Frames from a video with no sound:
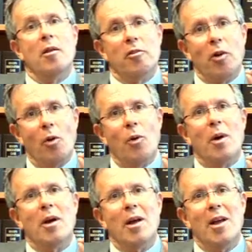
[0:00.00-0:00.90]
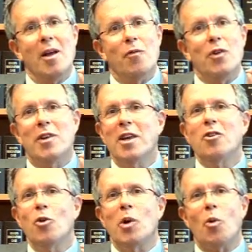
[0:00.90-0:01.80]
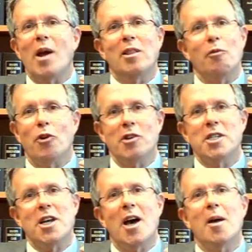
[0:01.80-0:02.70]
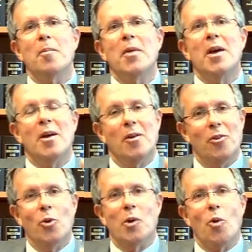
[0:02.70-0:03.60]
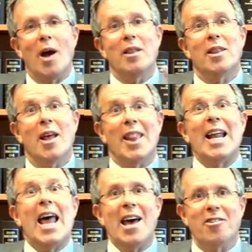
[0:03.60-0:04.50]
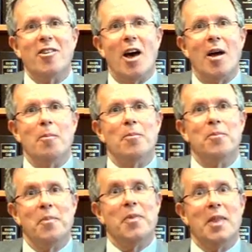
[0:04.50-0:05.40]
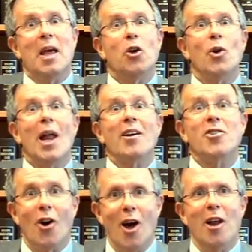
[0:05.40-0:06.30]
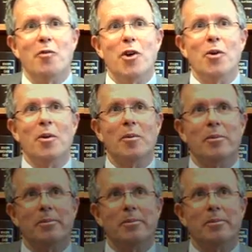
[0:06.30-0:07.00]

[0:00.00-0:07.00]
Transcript: So if you didn't do it right the first time, do it right the last time. Good luck to all of you.